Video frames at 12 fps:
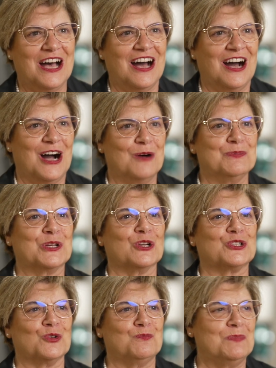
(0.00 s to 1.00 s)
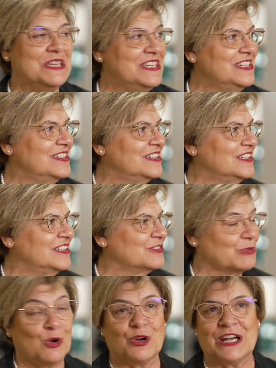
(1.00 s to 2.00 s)
uh, because to be uh,
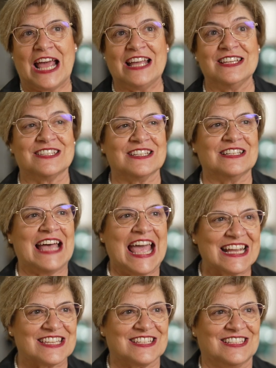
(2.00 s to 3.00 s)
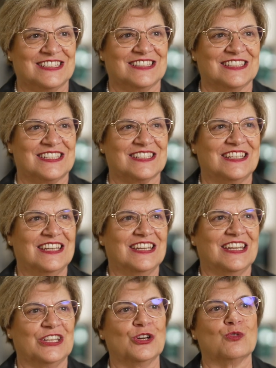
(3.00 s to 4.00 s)
recognized uh, excellent
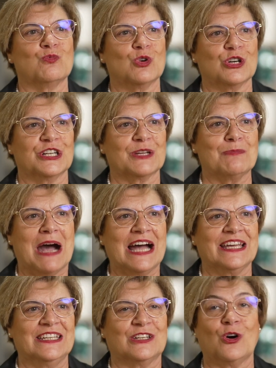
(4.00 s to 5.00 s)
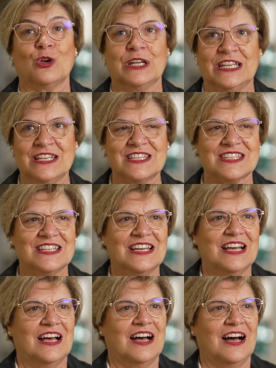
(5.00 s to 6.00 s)
in your work by colleagues
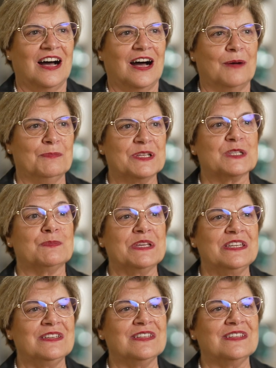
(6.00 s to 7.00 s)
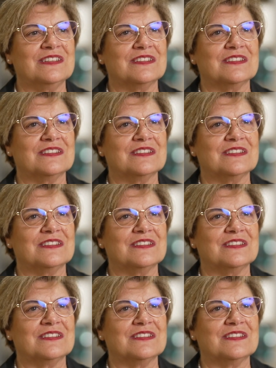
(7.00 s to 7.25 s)
uh, means being